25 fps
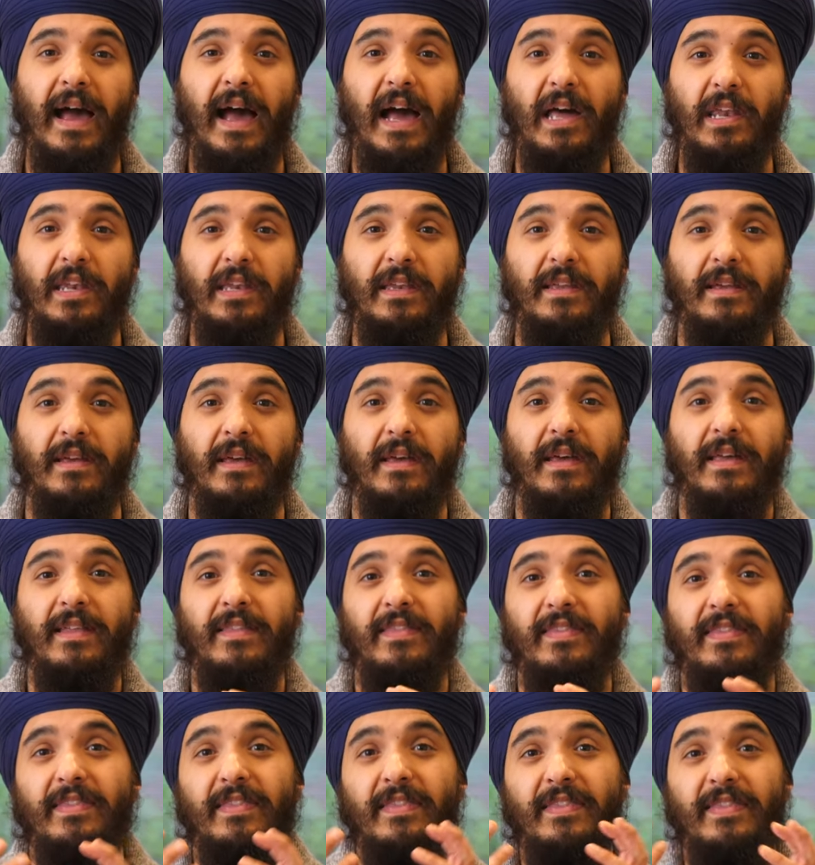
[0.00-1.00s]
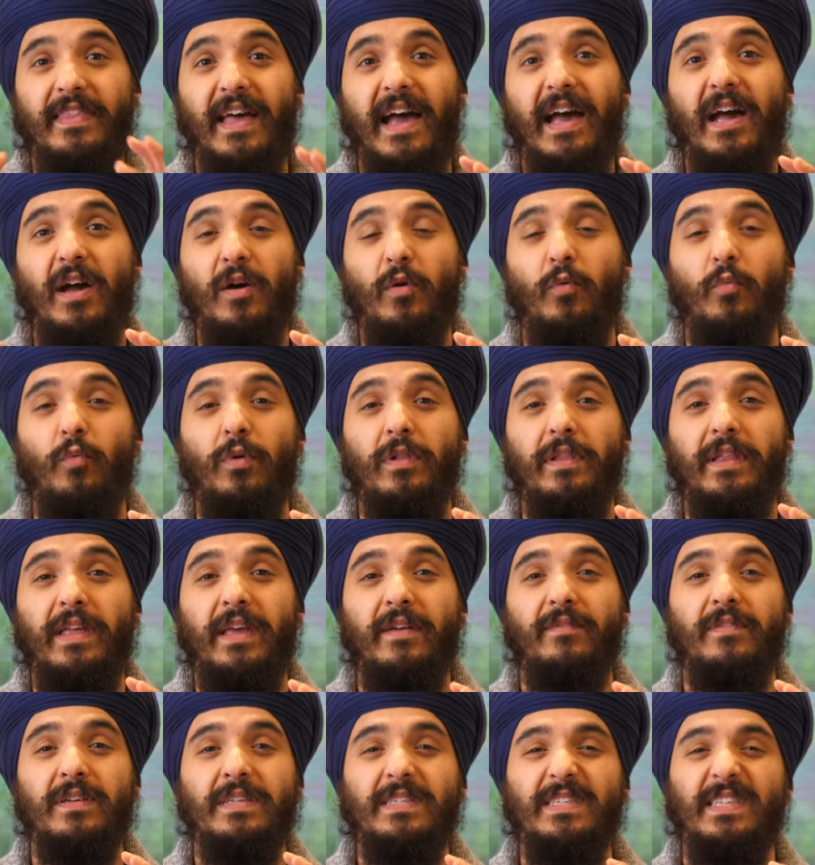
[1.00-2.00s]
and that will
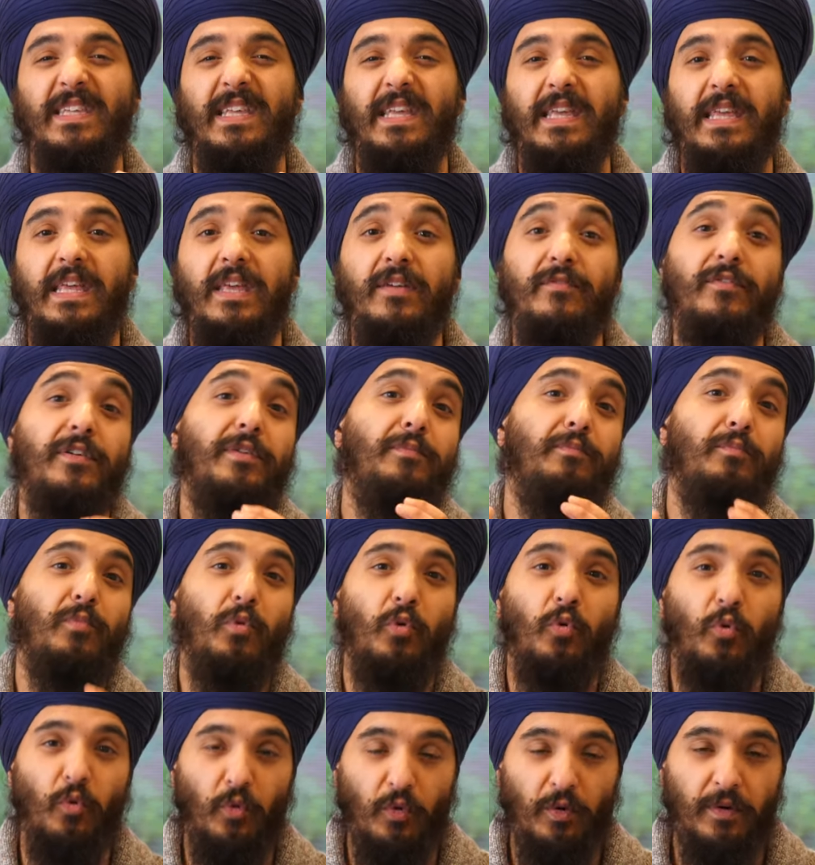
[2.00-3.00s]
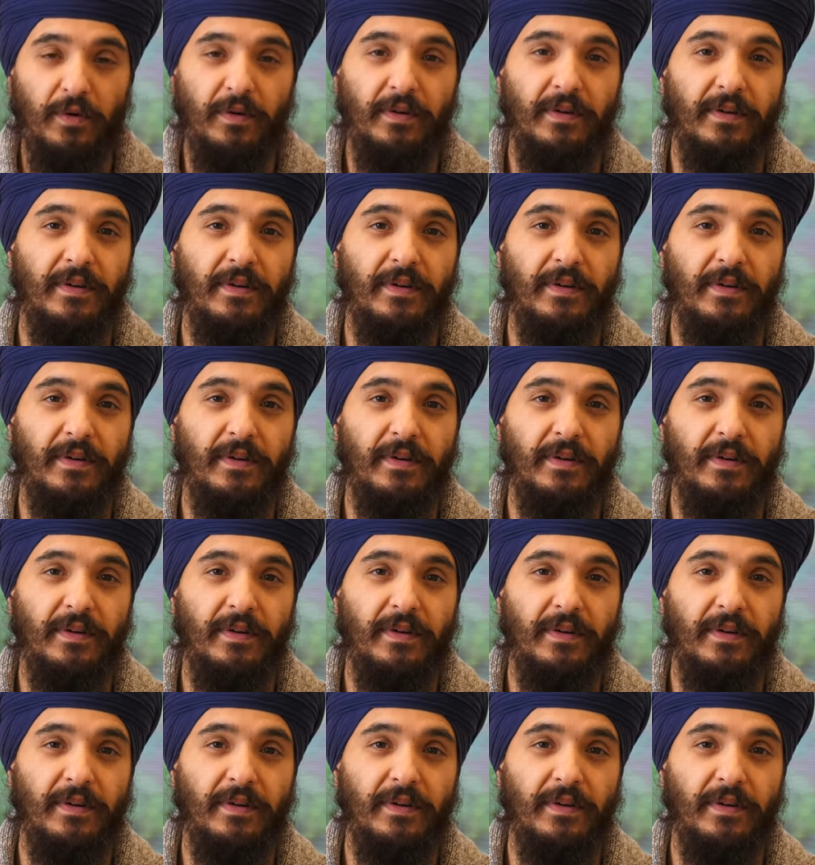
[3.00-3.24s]
give us even more